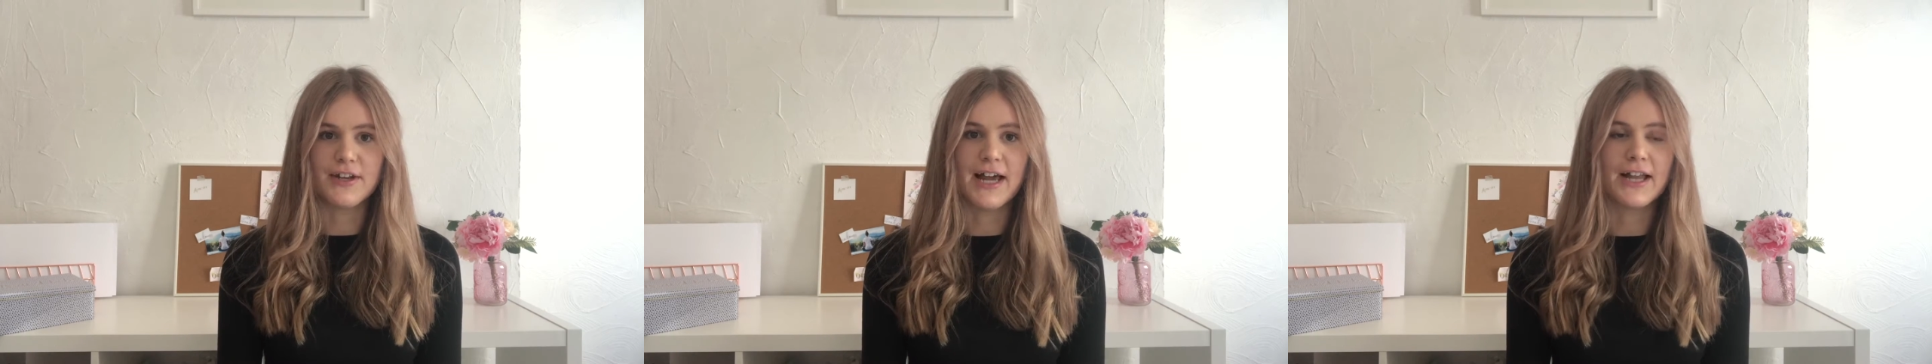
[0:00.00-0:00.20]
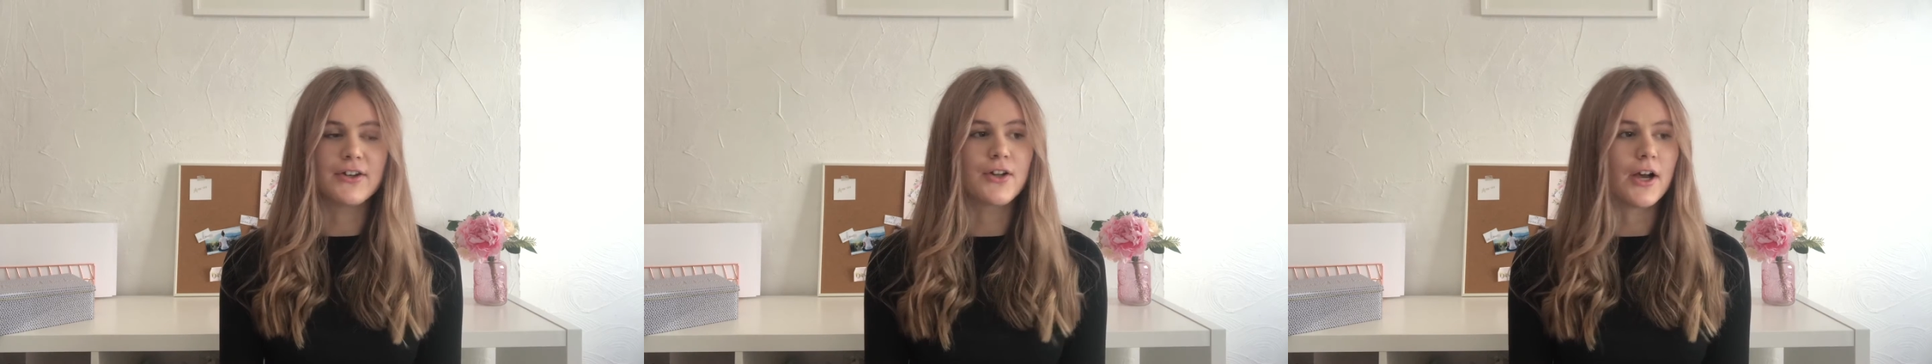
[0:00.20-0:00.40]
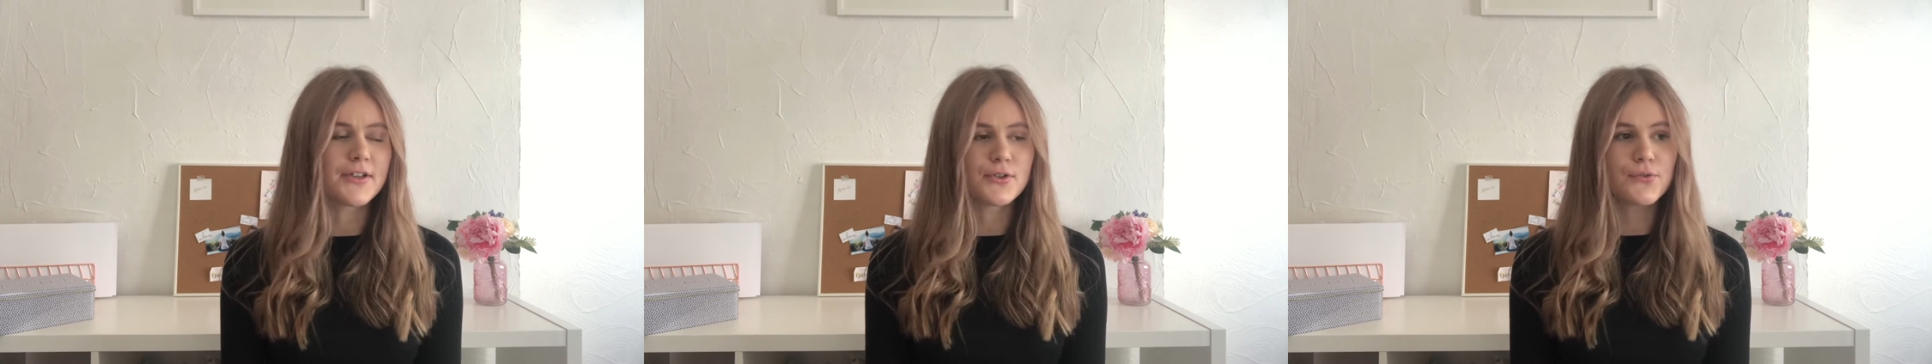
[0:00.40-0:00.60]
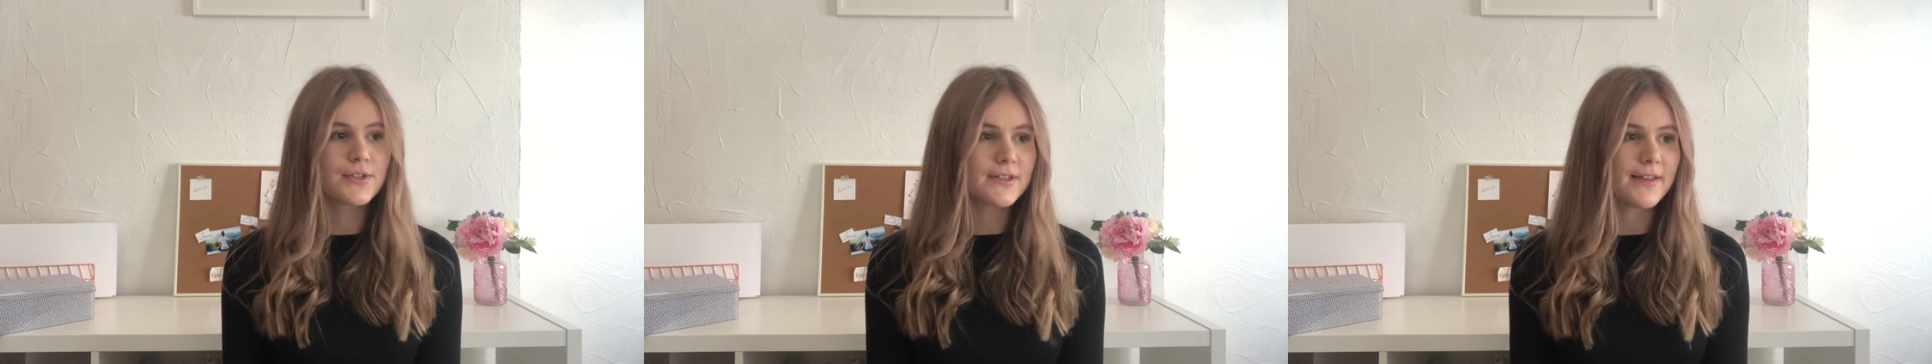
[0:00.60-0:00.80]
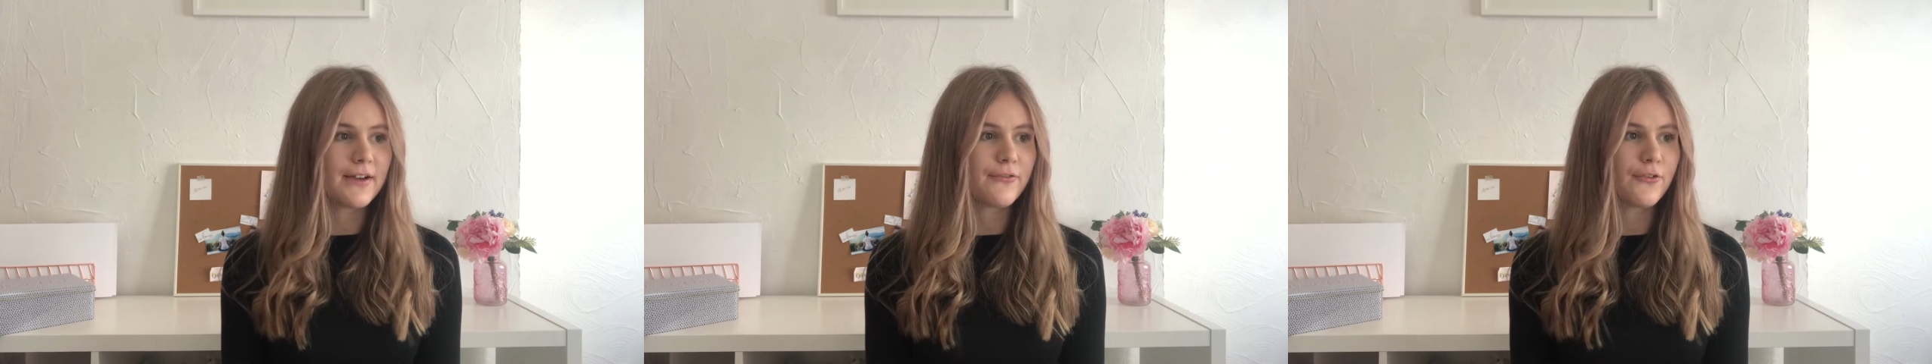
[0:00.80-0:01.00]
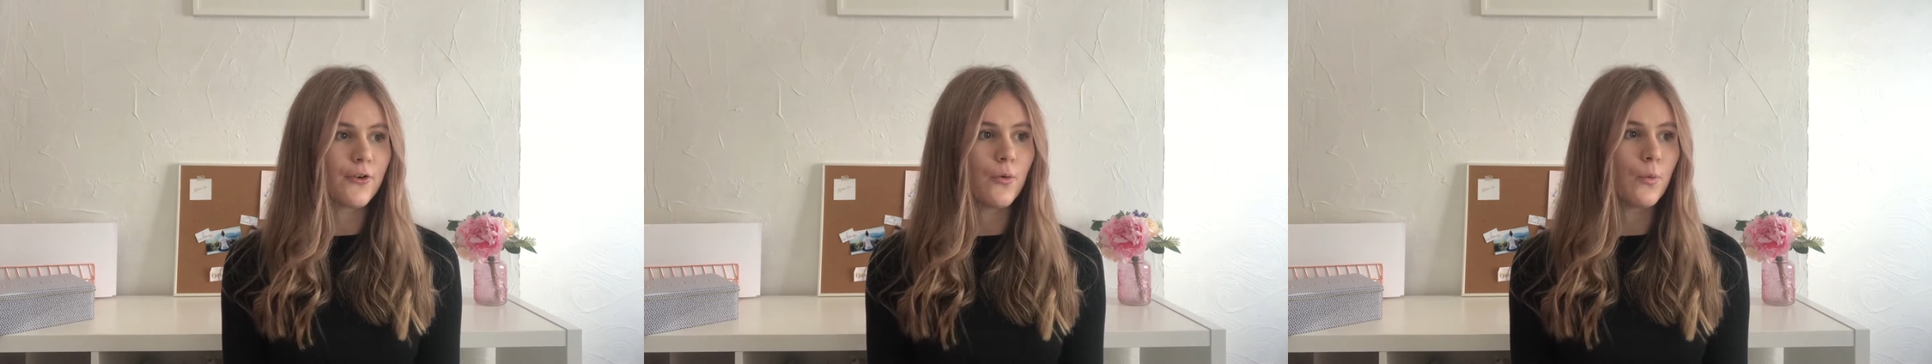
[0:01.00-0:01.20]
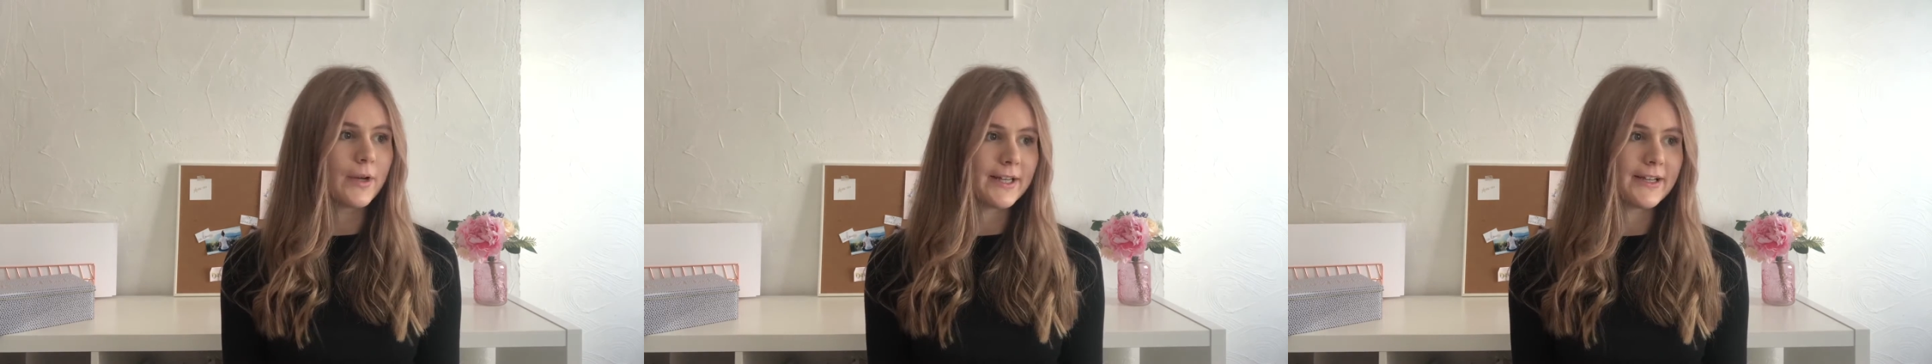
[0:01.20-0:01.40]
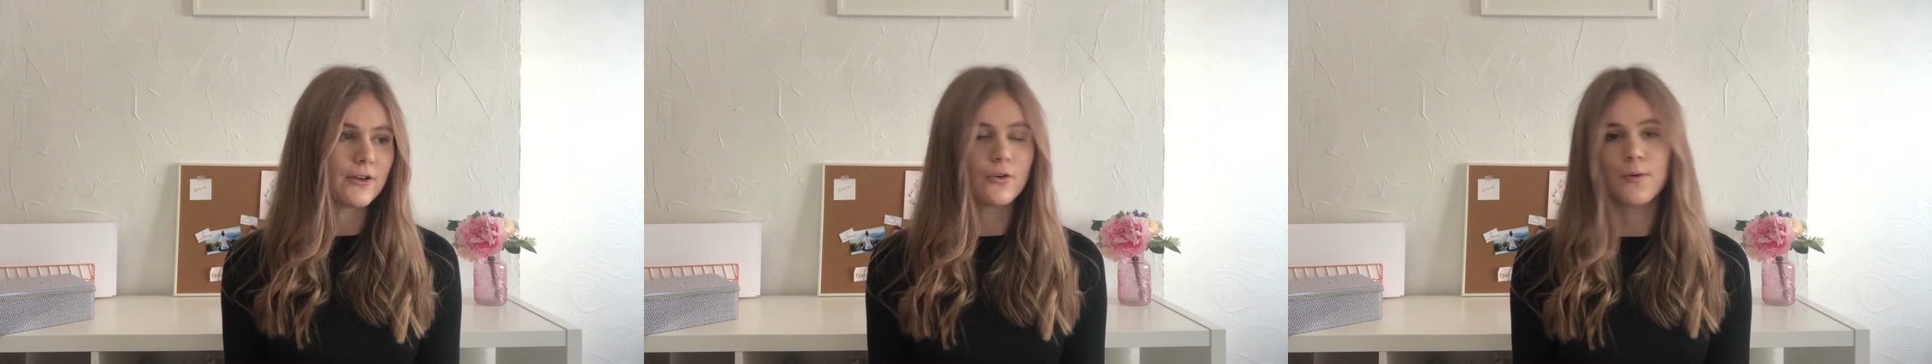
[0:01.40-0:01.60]
and I sort of did that for a
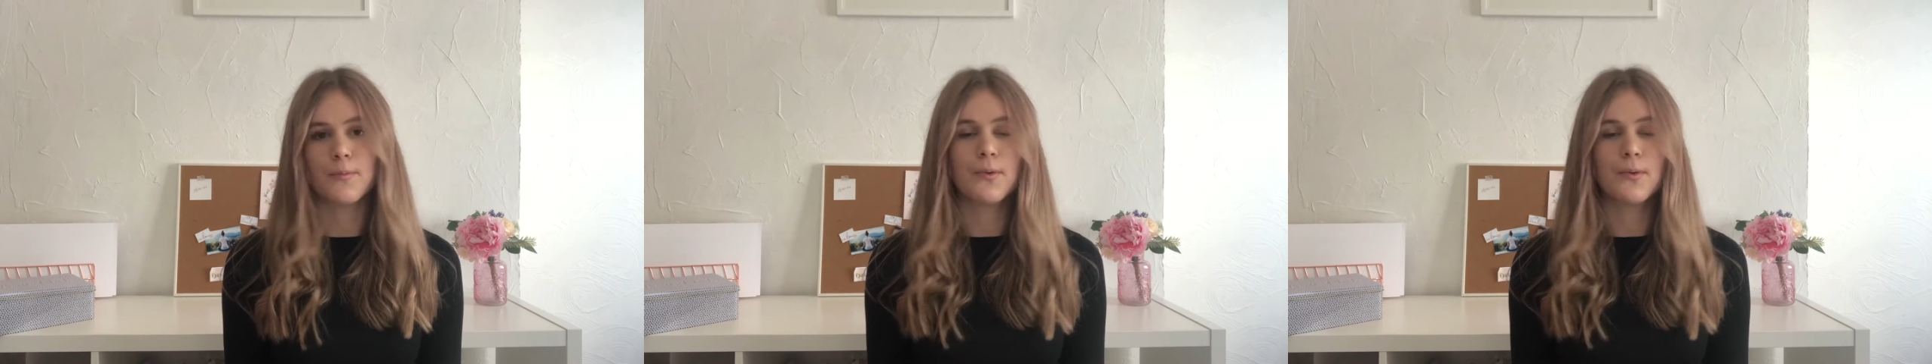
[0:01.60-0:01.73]
week or